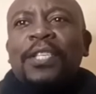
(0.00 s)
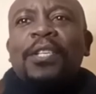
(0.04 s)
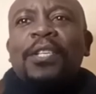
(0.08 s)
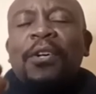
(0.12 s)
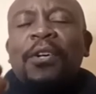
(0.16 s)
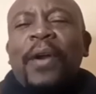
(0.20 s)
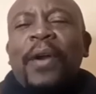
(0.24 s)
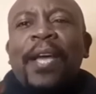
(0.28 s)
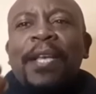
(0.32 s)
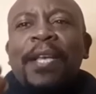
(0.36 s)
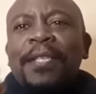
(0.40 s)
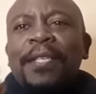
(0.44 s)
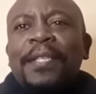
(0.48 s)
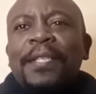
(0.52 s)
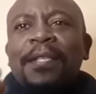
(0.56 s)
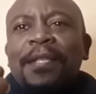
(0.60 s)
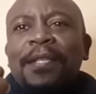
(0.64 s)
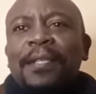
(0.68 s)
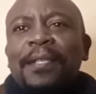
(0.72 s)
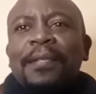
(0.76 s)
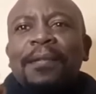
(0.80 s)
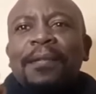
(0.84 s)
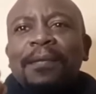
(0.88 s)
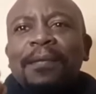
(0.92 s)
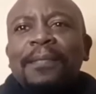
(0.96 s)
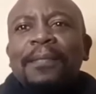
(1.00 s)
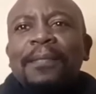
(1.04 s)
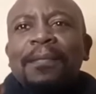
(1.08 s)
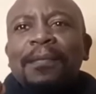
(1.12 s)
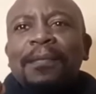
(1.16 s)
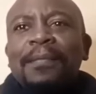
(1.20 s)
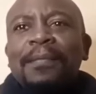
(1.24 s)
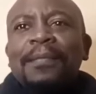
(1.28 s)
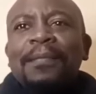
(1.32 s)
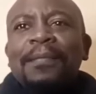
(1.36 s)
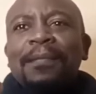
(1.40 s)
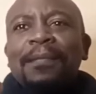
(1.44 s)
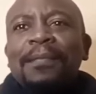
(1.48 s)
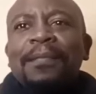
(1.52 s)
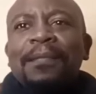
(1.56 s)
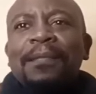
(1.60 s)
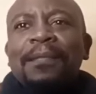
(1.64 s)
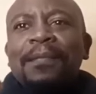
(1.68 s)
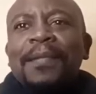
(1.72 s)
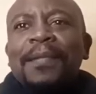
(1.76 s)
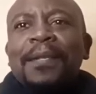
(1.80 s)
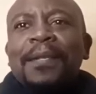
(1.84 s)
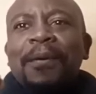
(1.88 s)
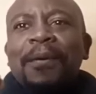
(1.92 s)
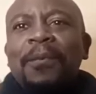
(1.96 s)
Christ.
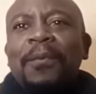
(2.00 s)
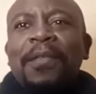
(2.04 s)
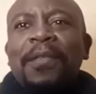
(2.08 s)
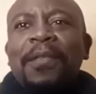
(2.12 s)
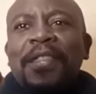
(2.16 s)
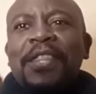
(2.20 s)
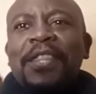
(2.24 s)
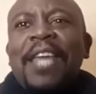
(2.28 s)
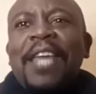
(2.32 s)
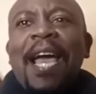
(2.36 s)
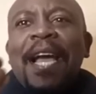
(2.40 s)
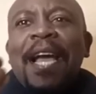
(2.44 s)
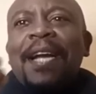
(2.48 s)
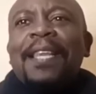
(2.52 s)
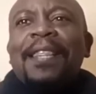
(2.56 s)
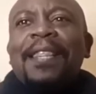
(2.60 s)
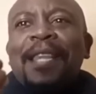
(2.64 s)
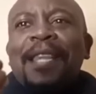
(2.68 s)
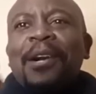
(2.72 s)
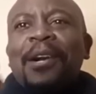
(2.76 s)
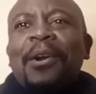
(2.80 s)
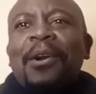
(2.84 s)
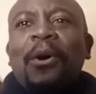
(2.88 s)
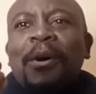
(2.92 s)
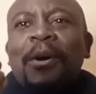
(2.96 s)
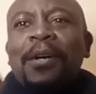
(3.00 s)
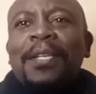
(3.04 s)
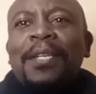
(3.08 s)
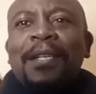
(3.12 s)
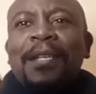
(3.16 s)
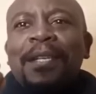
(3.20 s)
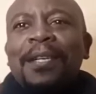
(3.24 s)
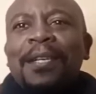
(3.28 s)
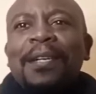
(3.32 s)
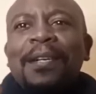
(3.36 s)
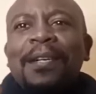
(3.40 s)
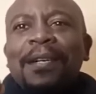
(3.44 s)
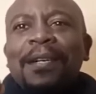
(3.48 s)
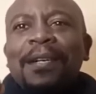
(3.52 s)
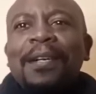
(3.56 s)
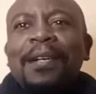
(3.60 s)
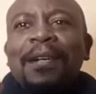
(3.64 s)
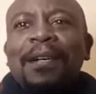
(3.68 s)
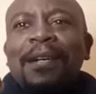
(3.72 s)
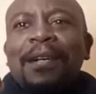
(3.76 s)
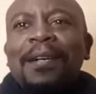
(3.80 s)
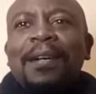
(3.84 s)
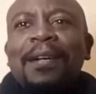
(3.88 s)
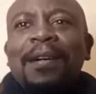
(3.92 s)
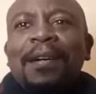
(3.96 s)
We thank the Lord
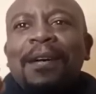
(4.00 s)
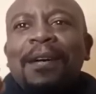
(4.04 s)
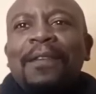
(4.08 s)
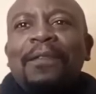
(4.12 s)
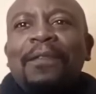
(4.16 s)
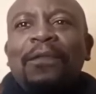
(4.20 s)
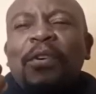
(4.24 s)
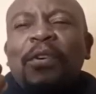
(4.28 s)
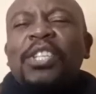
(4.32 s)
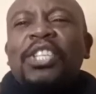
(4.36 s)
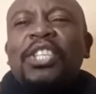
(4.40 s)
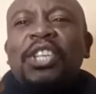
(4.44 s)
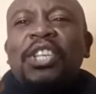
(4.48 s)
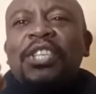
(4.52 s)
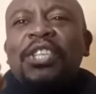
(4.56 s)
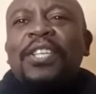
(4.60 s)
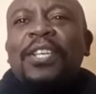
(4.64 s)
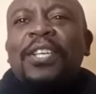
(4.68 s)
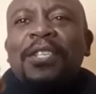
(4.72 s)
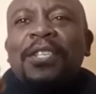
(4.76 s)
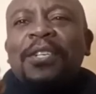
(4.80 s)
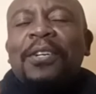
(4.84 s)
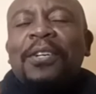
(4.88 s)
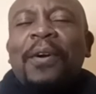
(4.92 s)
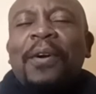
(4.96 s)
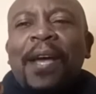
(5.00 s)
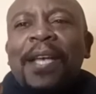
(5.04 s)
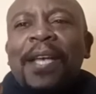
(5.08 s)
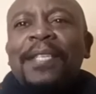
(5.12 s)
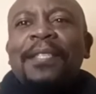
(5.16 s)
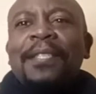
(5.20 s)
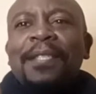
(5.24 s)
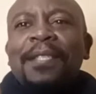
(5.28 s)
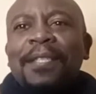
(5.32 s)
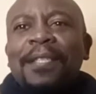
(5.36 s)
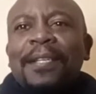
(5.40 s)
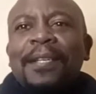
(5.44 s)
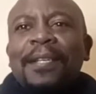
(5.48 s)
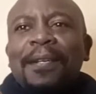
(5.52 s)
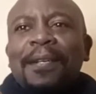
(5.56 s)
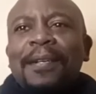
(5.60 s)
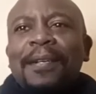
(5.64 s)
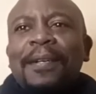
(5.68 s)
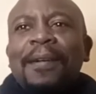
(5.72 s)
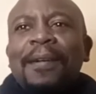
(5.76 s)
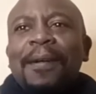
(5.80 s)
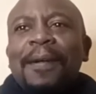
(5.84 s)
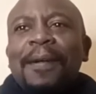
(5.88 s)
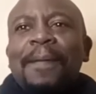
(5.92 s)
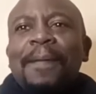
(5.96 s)
for Jesus Christ.
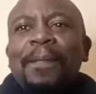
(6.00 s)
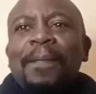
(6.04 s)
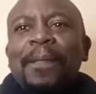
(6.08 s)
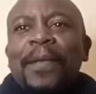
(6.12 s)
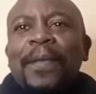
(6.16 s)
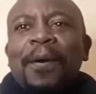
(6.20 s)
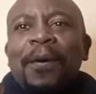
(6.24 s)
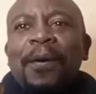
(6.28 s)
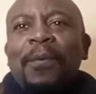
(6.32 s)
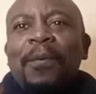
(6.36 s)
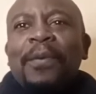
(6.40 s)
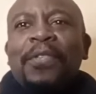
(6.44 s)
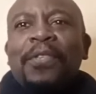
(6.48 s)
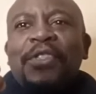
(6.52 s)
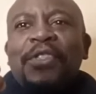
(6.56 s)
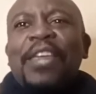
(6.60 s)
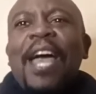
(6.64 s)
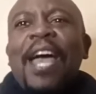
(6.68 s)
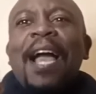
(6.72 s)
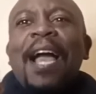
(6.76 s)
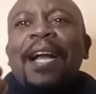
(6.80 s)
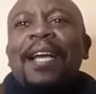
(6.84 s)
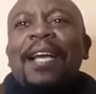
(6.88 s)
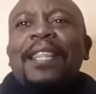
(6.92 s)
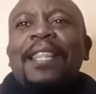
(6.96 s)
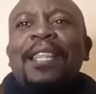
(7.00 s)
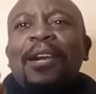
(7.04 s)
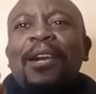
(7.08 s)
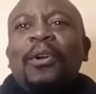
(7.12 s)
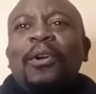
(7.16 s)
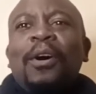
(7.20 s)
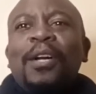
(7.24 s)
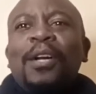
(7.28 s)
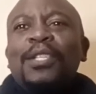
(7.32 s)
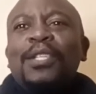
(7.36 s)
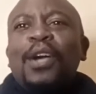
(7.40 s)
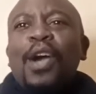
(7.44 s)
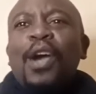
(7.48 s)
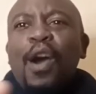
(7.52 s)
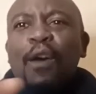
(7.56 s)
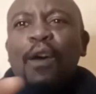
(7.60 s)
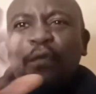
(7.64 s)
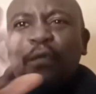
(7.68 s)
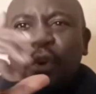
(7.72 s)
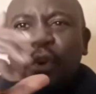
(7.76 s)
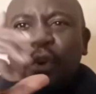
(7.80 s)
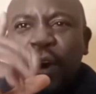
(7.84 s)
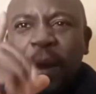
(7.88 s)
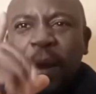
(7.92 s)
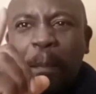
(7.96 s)
We thank the Lord
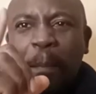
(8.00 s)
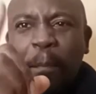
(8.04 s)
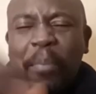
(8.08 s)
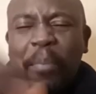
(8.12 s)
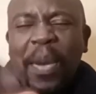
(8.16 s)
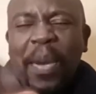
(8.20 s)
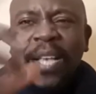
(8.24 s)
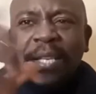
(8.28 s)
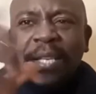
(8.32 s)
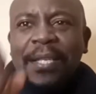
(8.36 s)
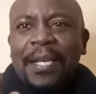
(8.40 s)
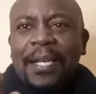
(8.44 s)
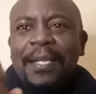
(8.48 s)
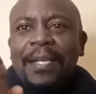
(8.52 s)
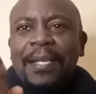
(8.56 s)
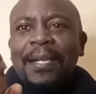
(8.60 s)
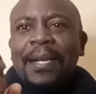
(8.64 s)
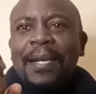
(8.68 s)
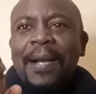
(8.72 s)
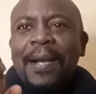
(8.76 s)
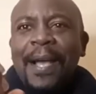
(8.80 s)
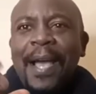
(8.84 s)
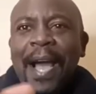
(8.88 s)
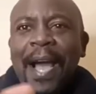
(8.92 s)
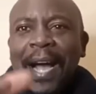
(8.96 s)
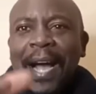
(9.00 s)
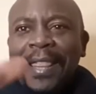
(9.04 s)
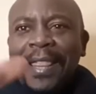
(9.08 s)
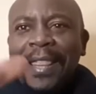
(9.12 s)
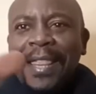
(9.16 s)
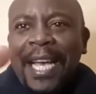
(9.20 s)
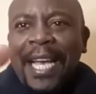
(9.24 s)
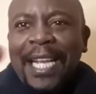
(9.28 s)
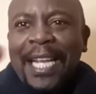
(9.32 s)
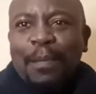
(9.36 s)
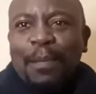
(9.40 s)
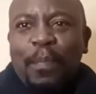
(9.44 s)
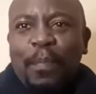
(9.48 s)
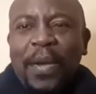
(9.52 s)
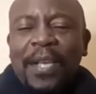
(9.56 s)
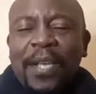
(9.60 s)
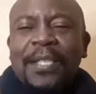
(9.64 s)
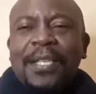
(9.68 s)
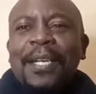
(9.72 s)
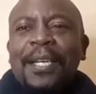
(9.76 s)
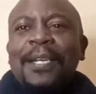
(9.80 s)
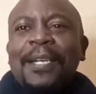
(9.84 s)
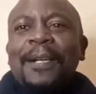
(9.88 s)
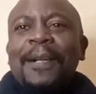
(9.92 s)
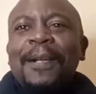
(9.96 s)
for a person, and that
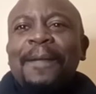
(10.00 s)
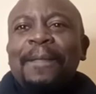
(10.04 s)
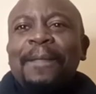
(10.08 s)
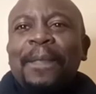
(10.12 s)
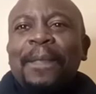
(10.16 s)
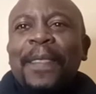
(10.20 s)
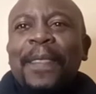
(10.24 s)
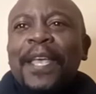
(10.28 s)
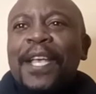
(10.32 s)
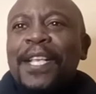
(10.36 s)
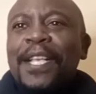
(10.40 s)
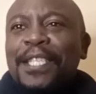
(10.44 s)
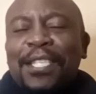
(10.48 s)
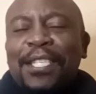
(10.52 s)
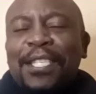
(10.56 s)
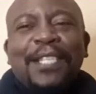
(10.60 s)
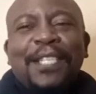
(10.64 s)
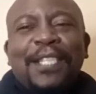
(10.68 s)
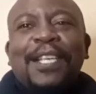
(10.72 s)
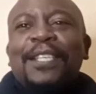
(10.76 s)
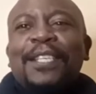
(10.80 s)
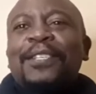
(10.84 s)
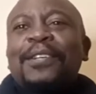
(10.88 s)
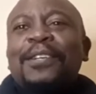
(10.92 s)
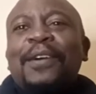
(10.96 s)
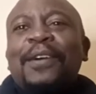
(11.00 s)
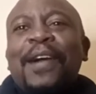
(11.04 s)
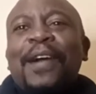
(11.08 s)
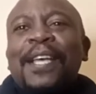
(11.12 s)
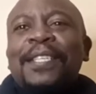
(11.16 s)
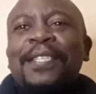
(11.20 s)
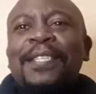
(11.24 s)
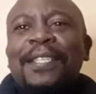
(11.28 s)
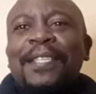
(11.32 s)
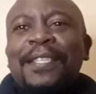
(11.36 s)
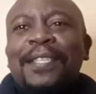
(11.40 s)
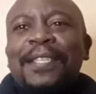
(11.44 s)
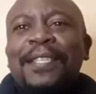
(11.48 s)
person is Jesus Christ.